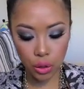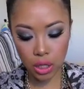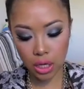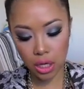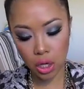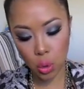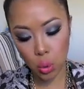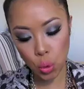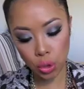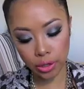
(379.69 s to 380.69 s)
the
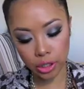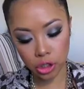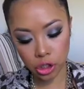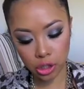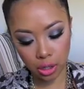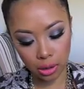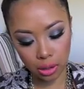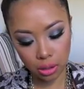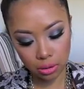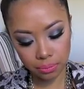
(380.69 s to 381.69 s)
orange
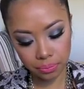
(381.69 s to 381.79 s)
color